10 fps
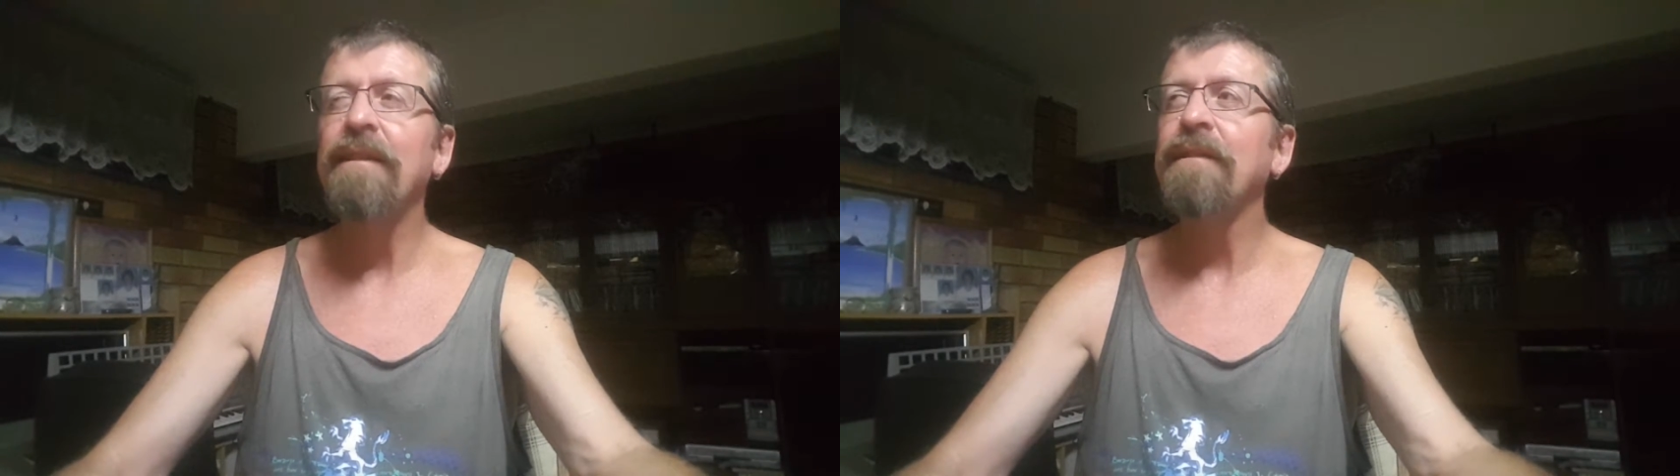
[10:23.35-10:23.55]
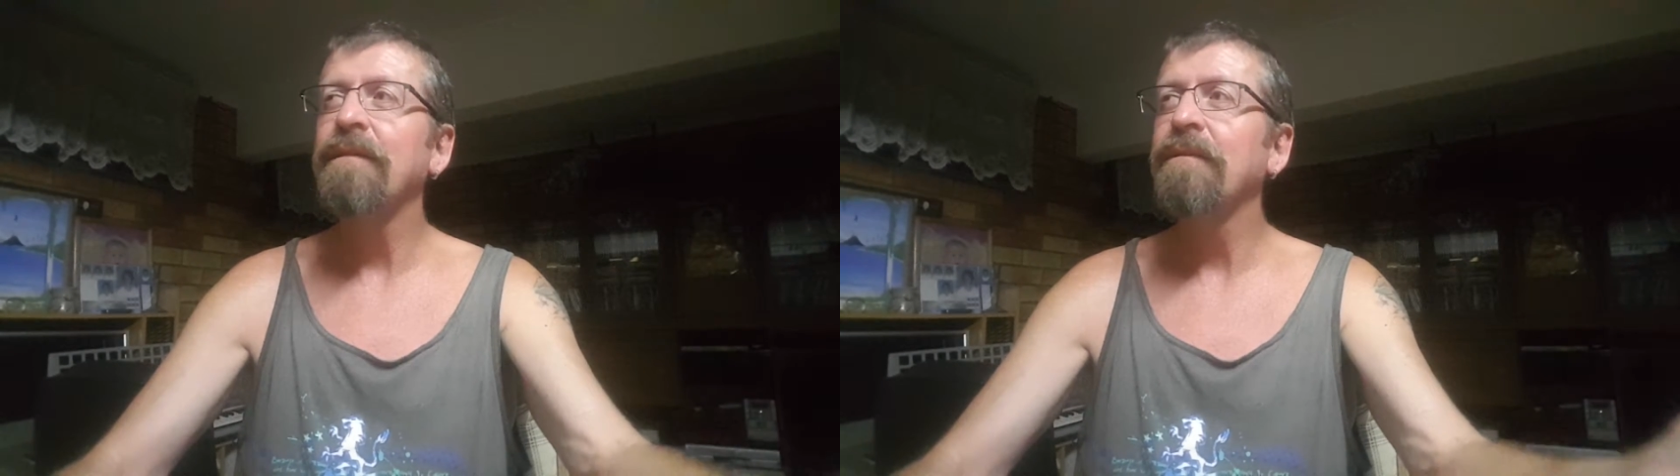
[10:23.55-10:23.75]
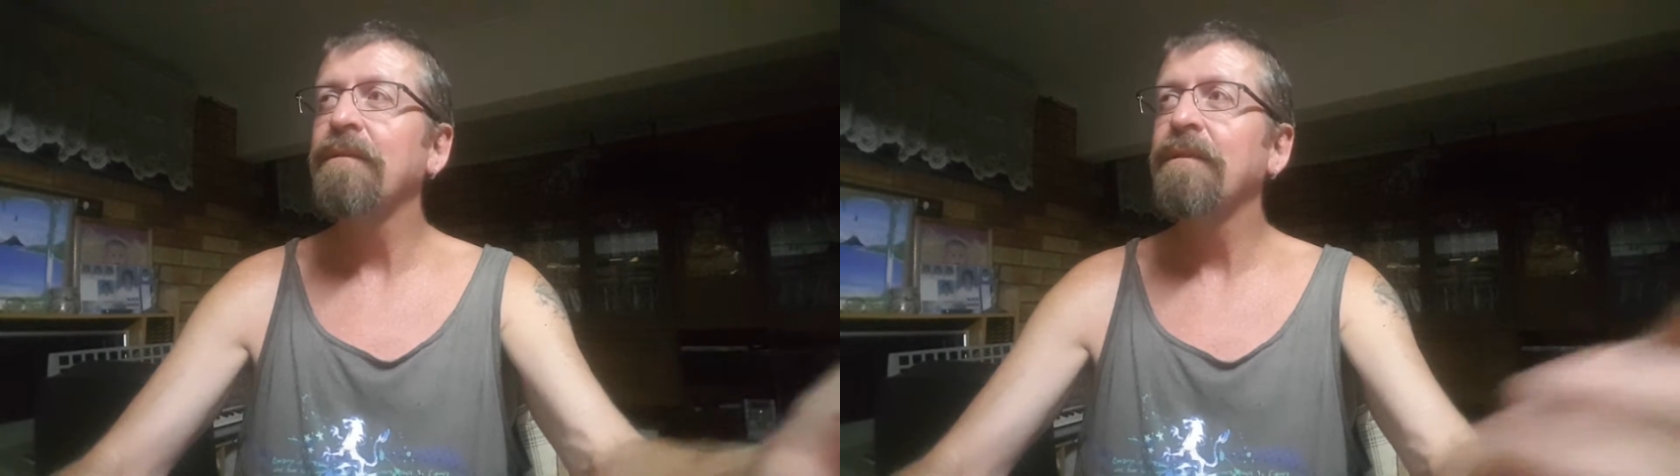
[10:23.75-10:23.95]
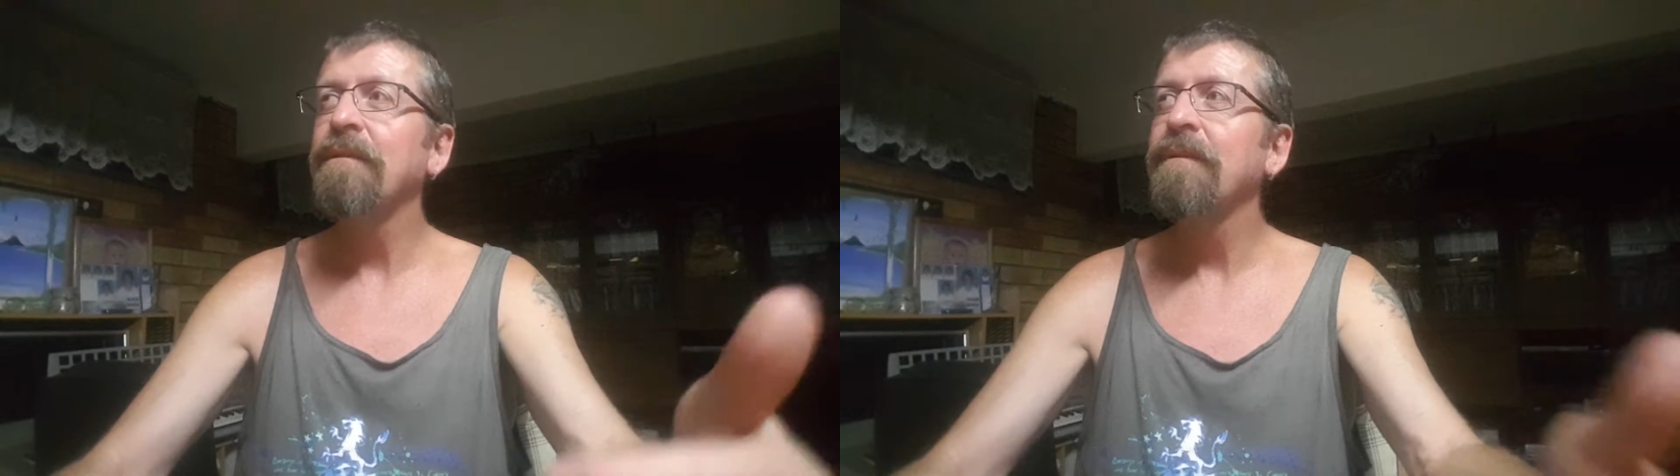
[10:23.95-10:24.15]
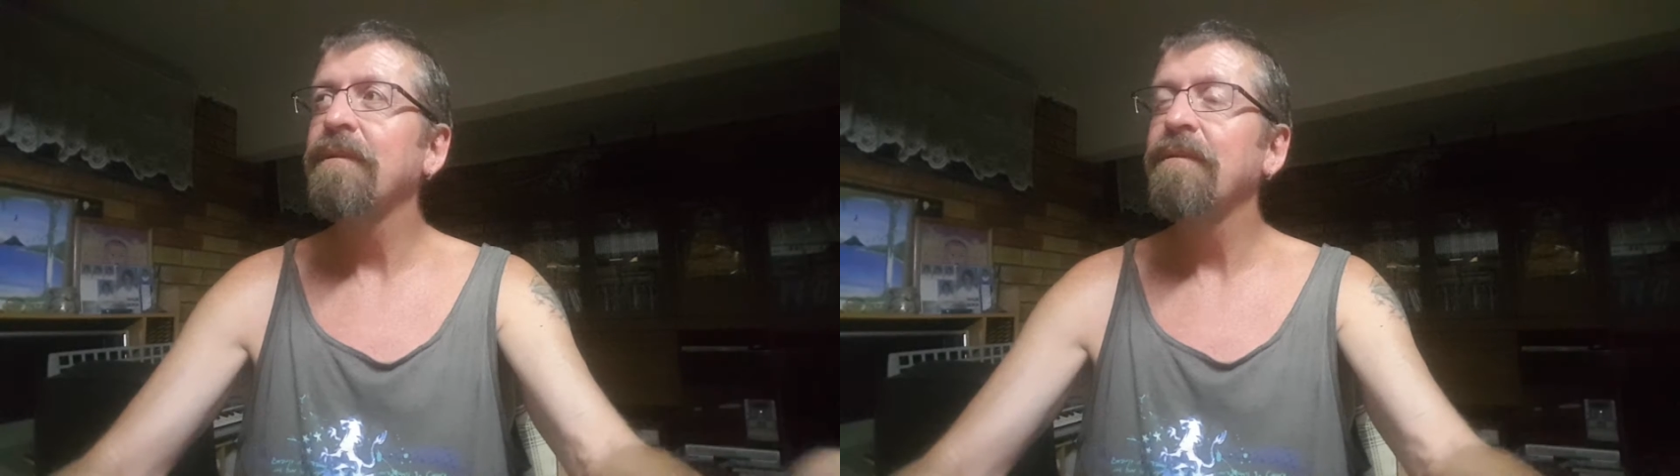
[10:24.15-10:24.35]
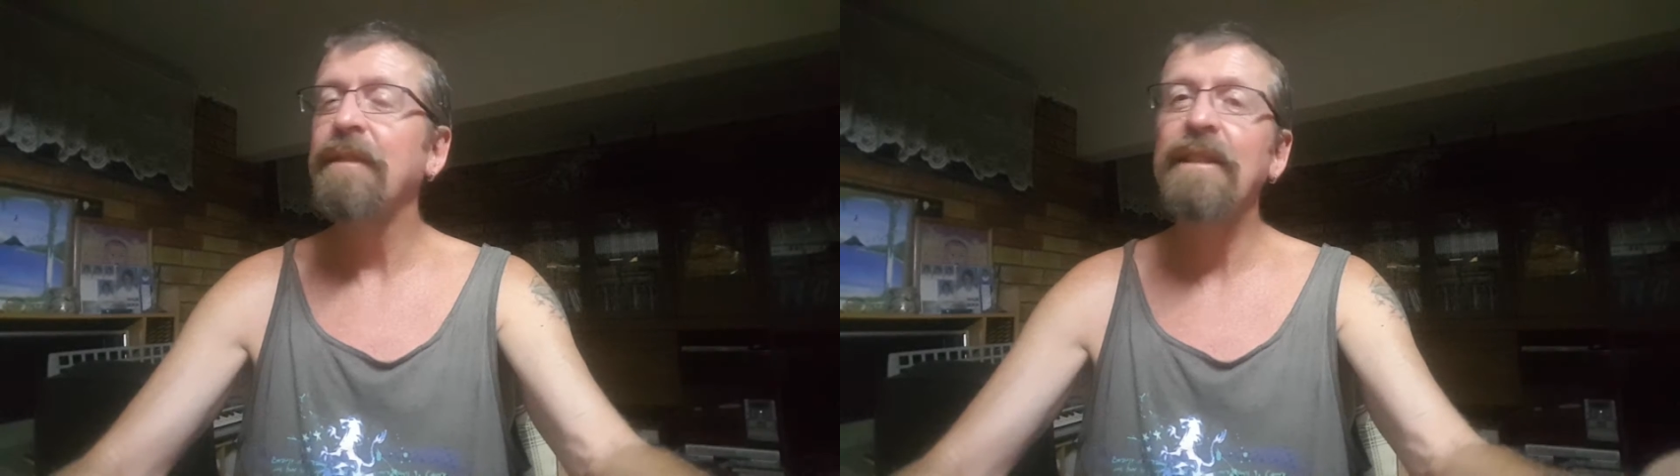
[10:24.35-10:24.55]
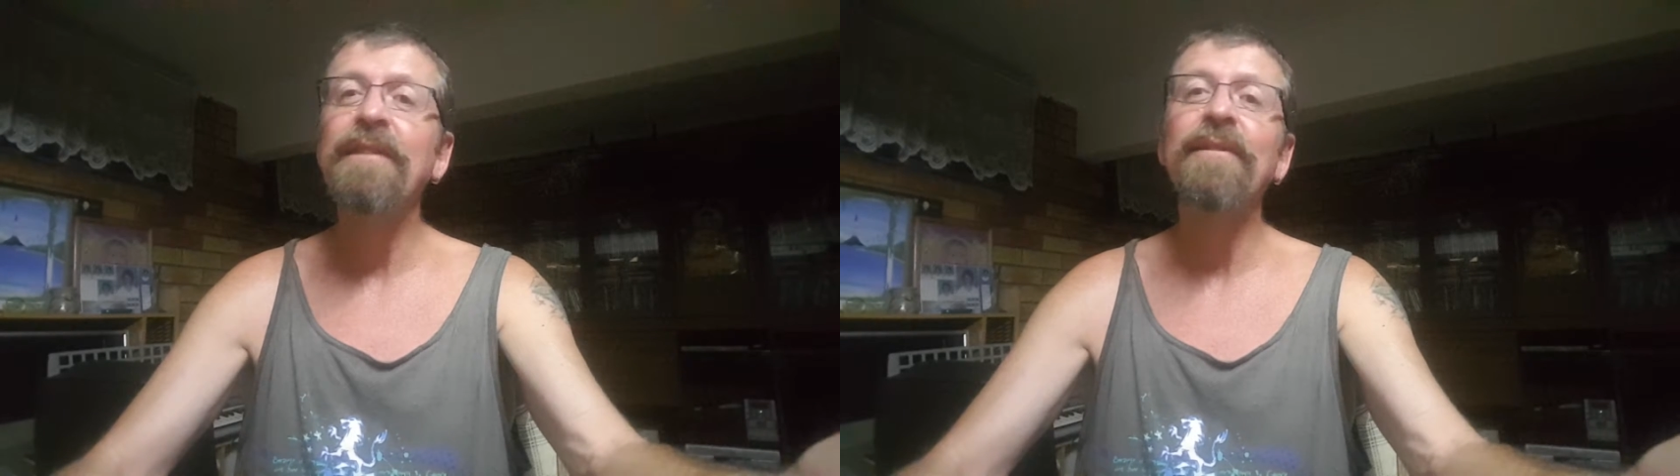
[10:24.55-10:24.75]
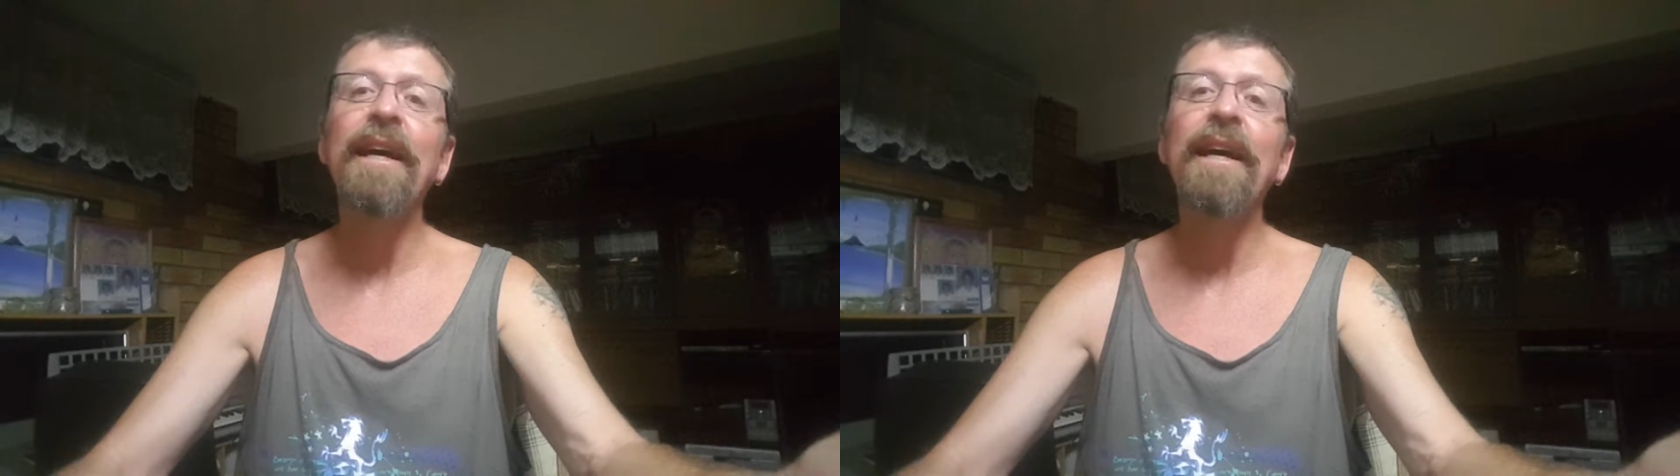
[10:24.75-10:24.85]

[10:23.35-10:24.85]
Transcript: And silver